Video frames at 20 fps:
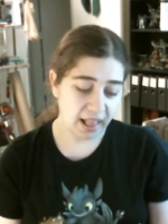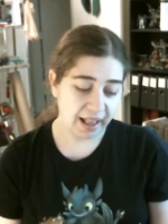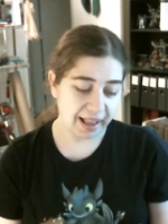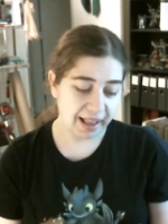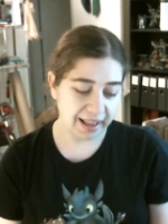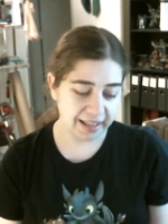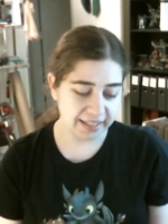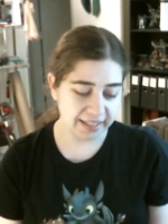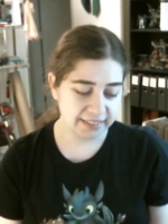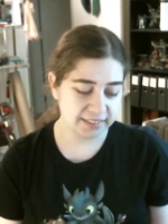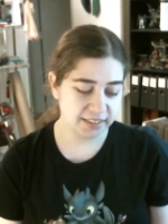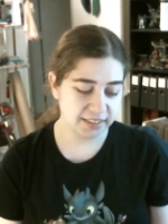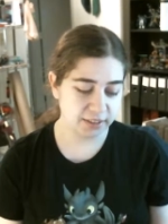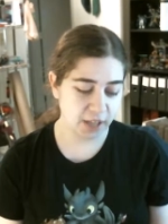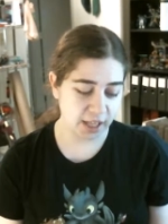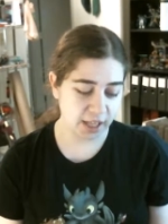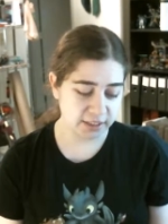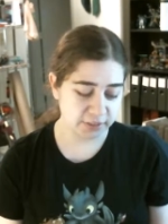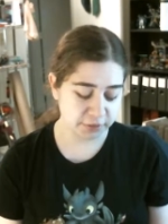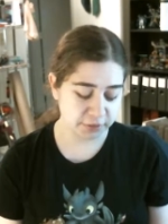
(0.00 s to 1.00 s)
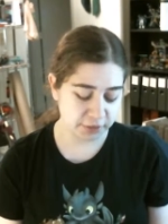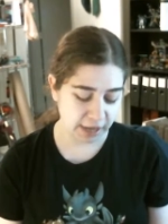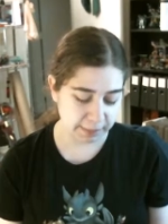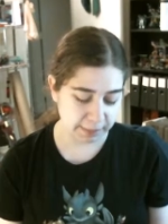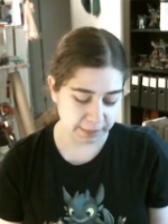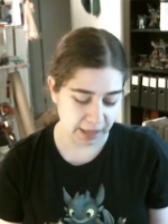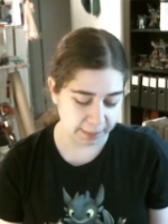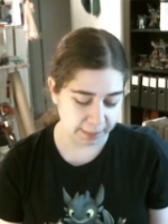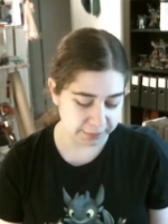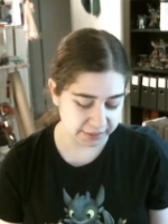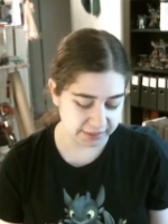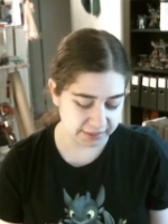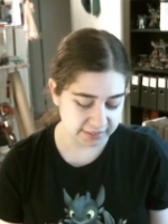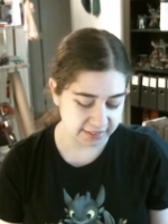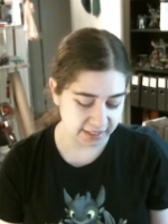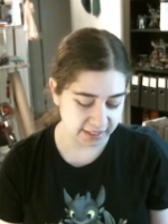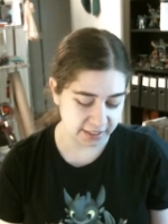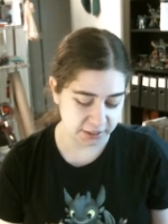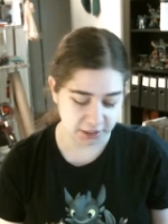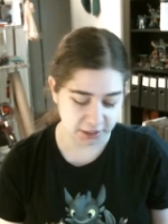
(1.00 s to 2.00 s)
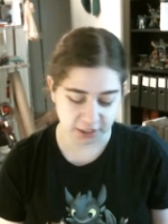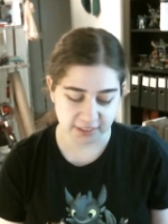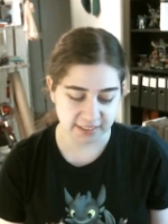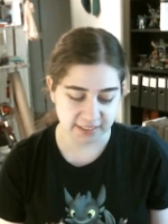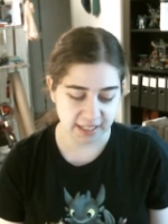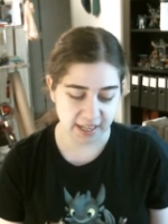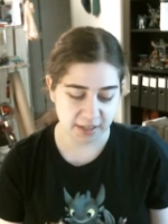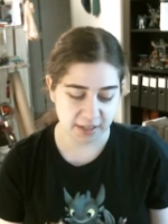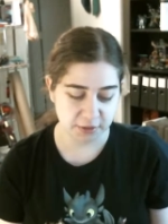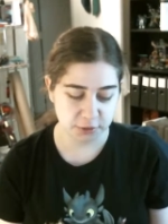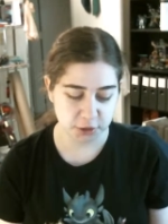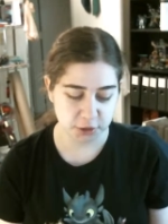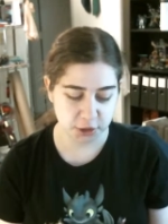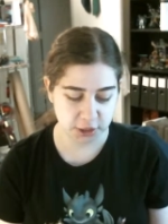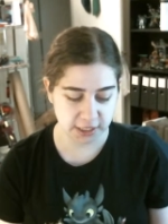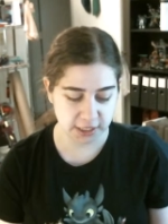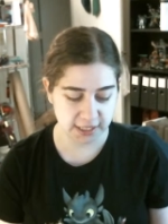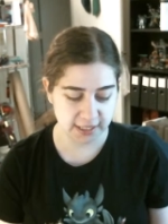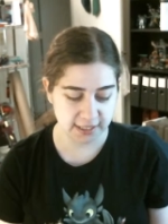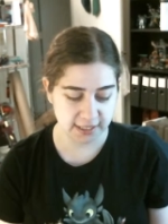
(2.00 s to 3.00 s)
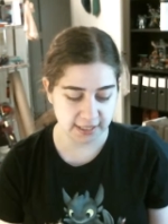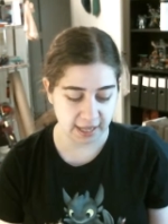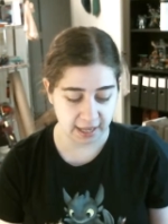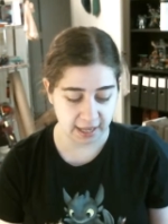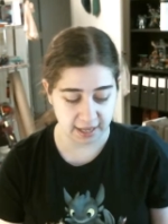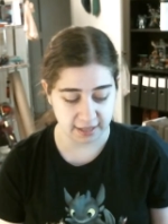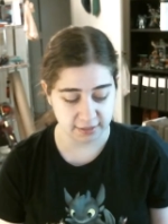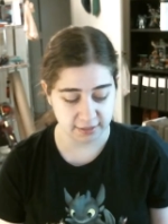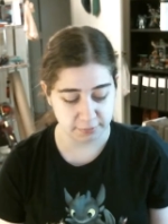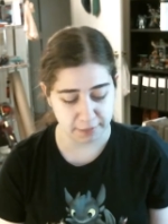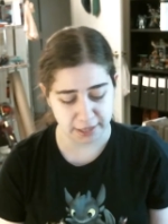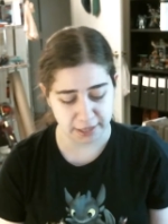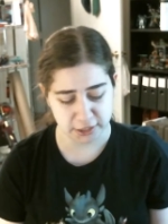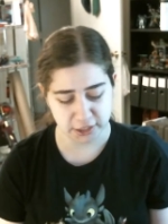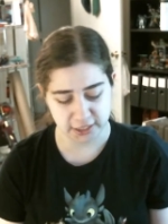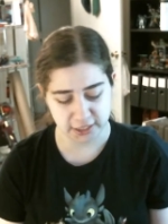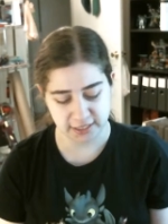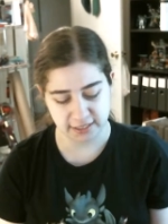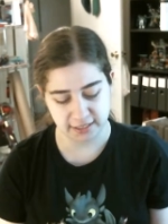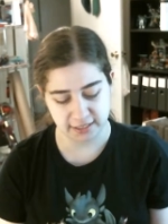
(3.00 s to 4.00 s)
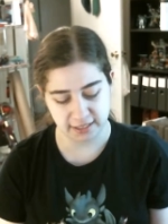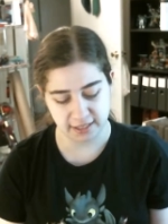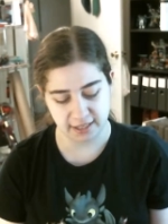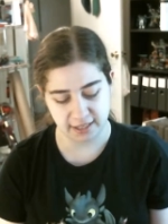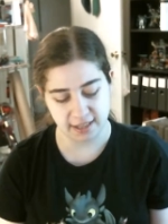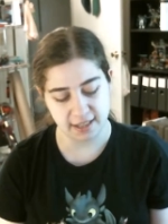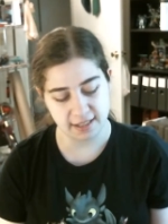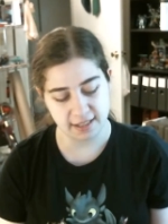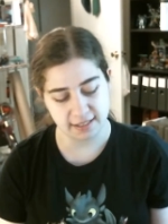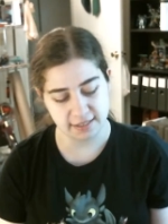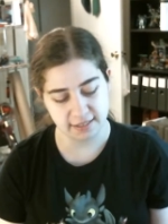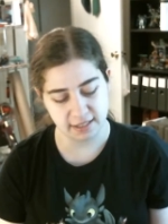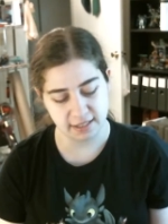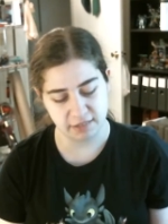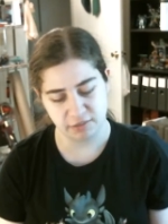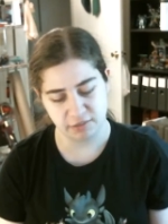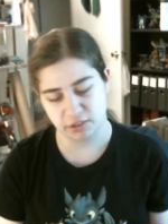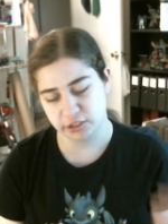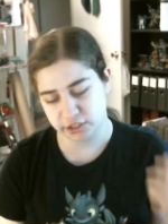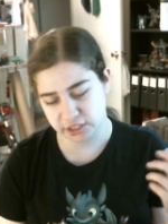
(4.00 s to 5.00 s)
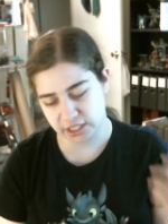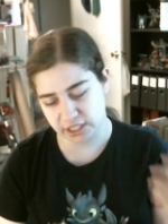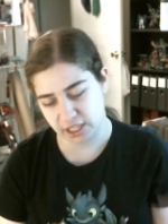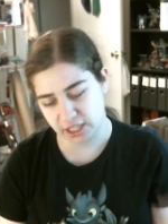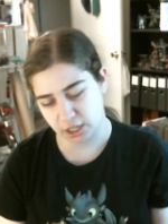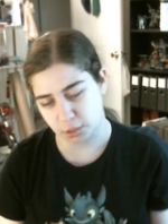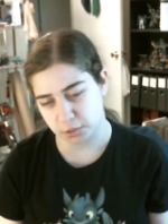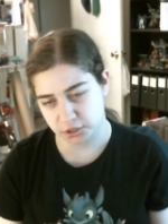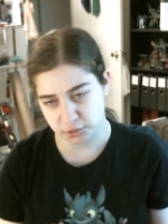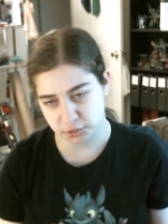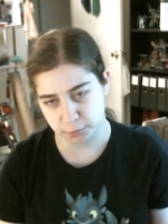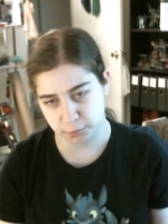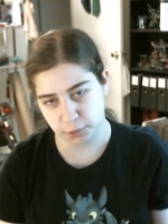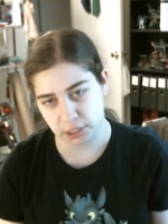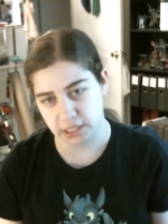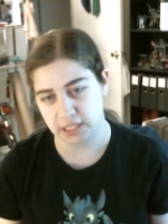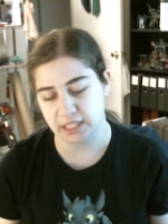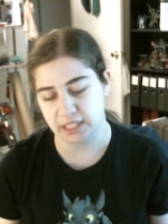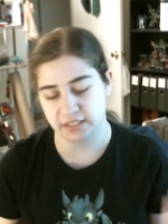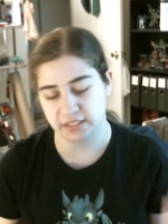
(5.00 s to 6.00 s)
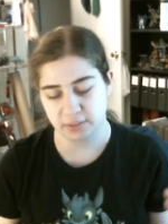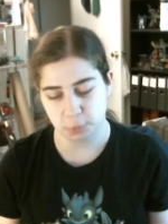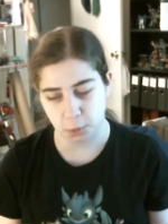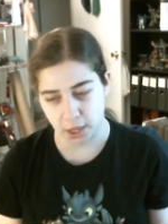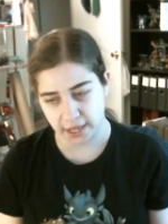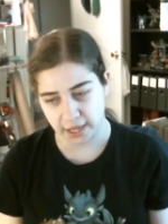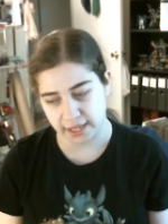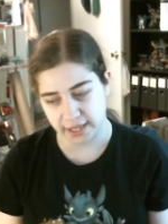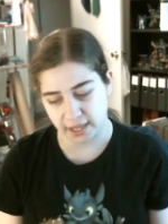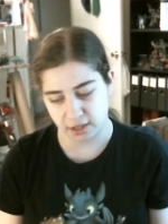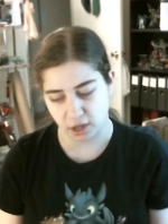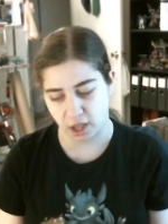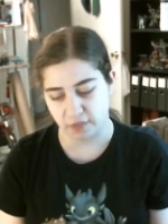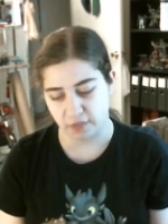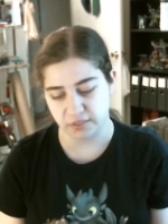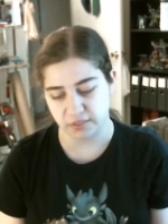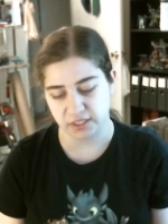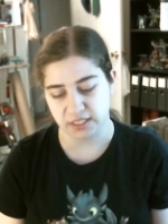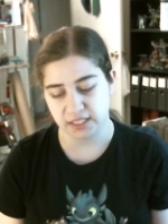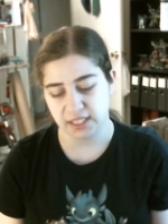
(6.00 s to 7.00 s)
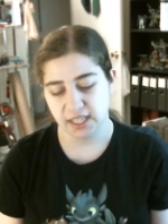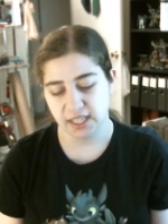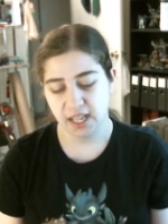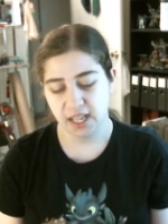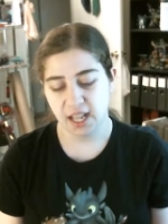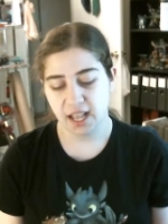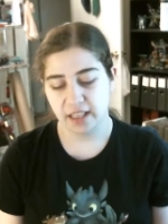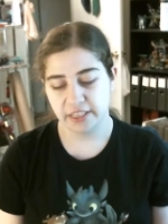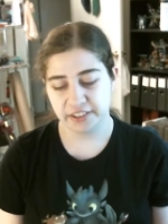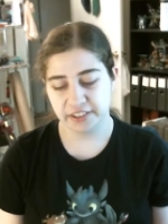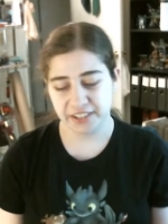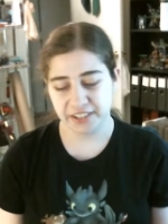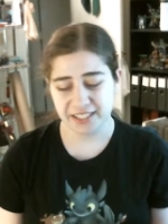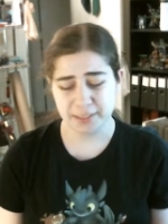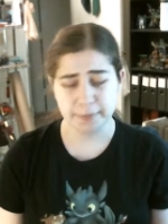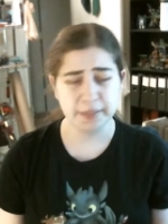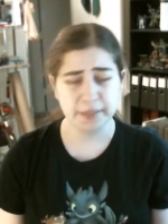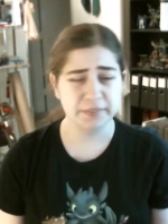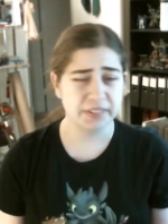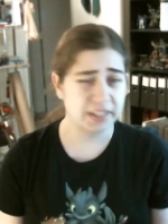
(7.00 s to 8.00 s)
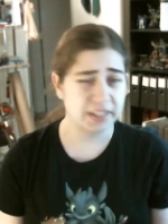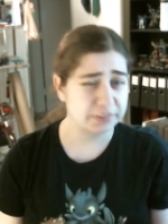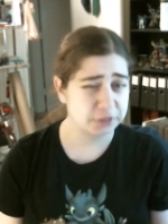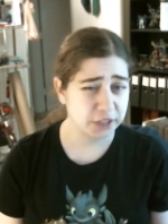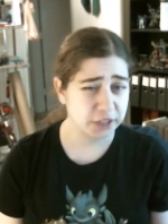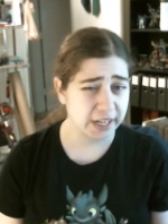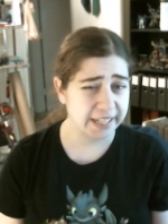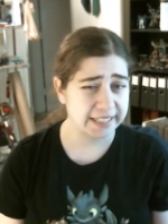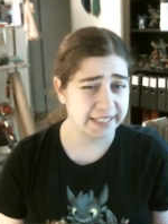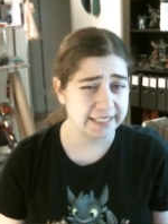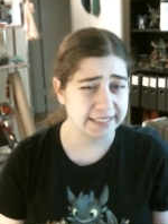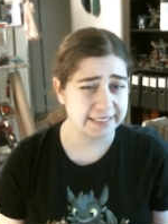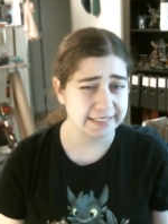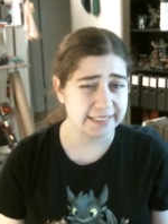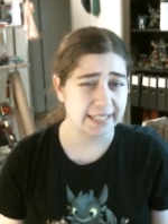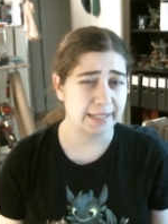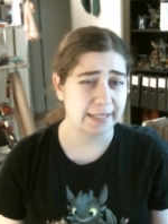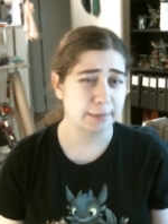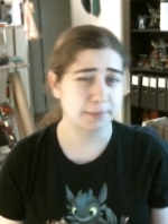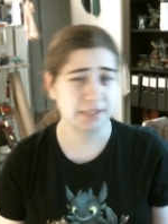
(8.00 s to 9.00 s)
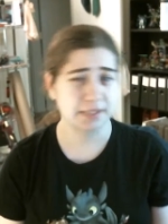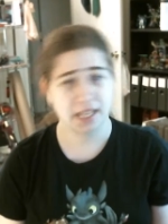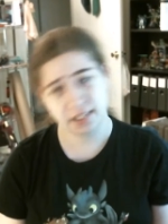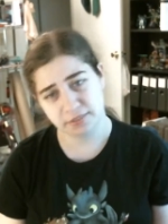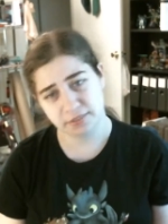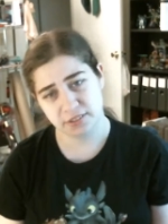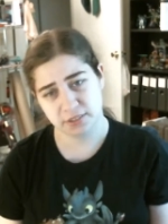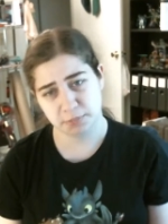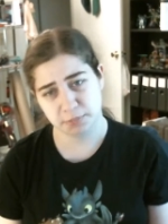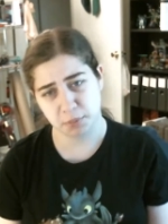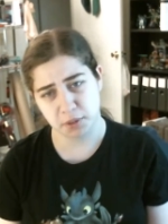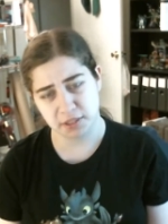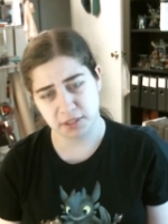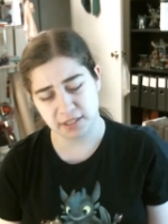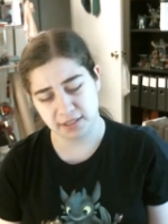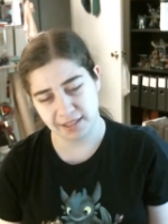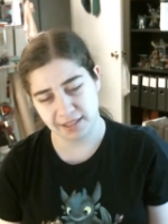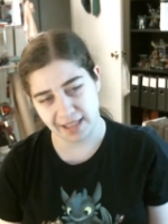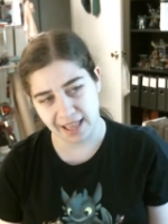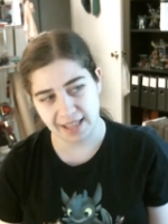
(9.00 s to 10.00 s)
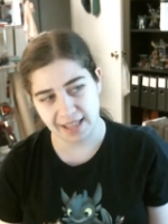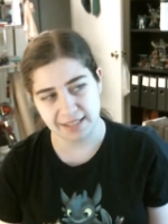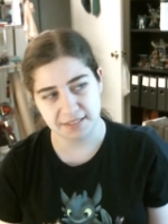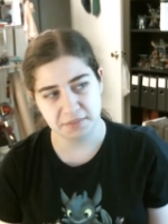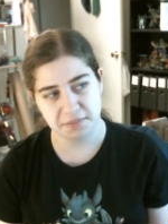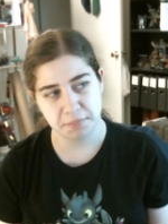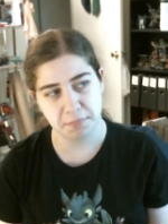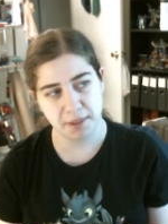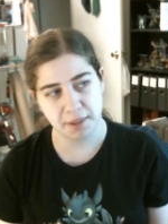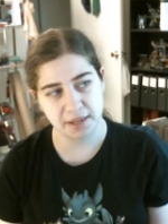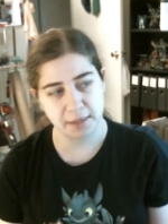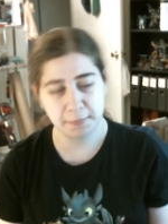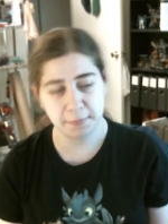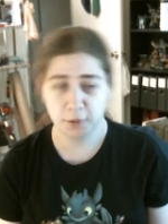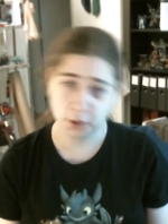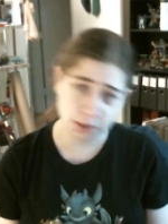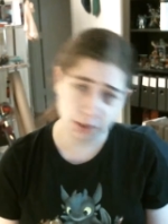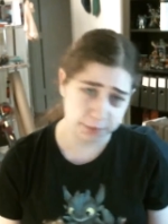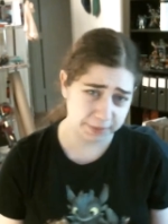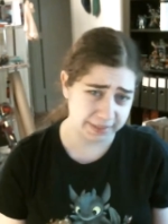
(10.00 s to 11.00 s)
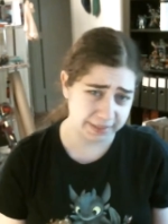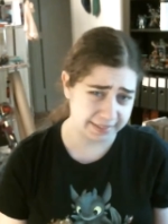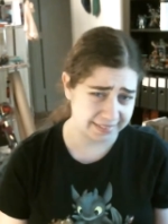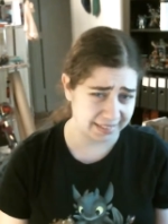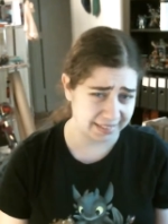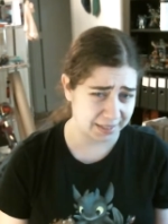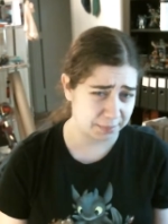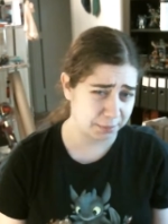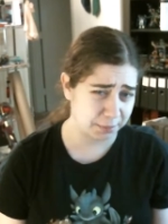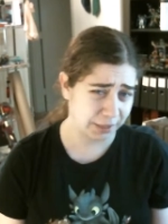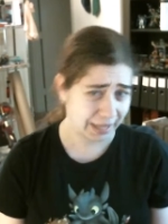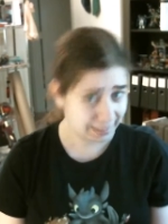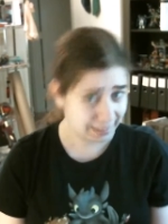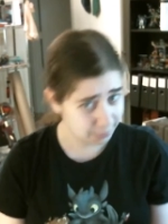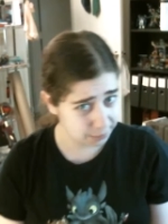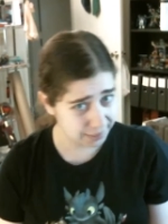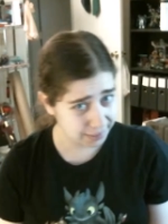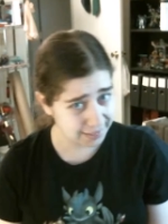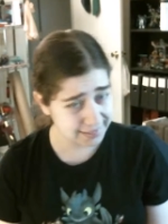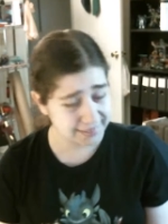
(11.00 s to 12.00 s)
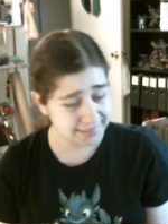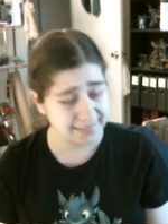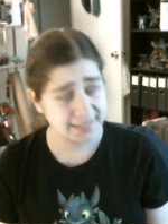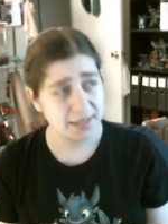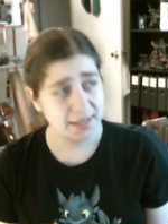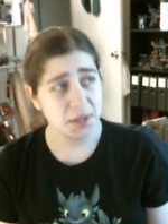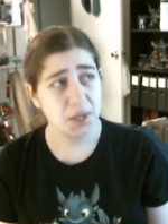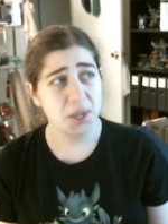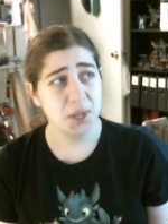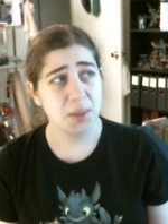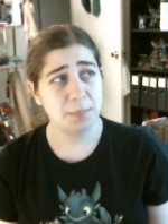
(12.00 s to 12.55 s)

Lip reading: And lots of crap happens, and it turns out she has magic, and if you're interested, I don't want to spoil it. It's a YA novel. There is a bit of a love triangle, and I was kind of disappointed in the end, but I'm going to read the second book anyways,